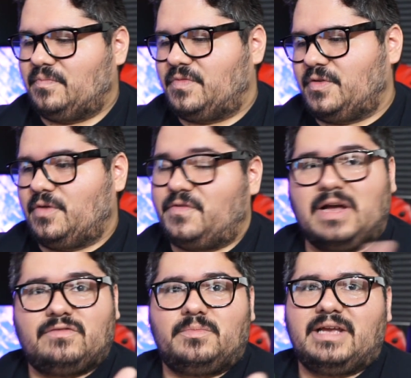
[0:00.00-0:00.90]
So if you
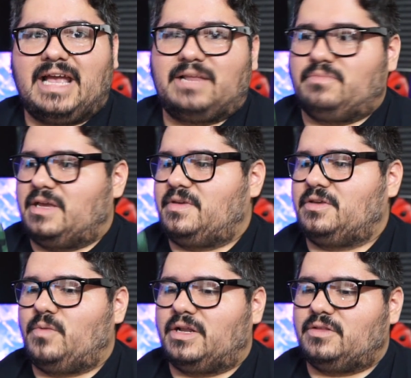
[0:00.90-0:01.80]
have a big head, maybe
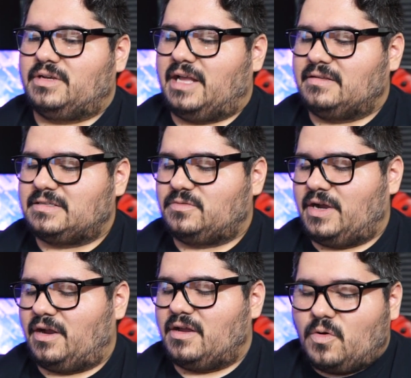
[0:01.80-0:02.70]
you'll want to look
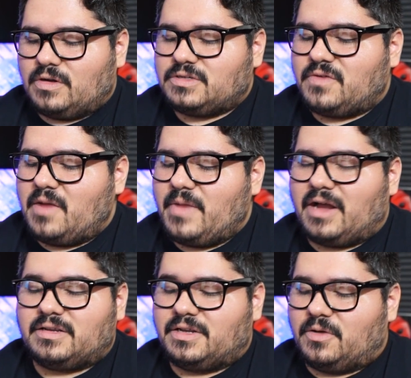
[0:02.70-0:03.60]
elsewhere or try them
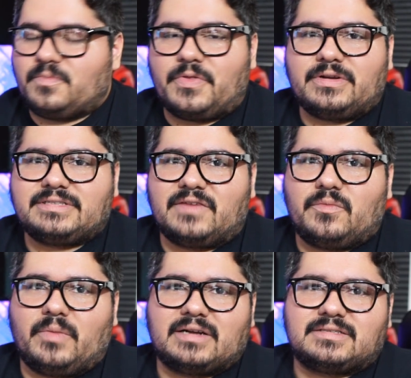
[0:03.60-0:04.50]
out. You know,
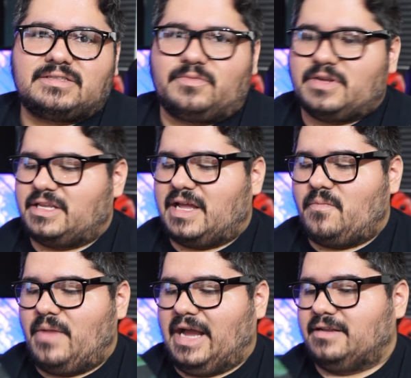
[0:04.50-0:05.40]
37 bucks. They're really
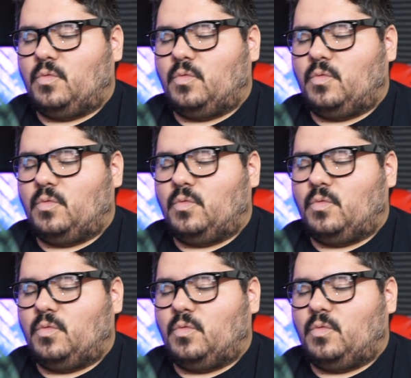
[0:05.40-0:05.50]
not bad.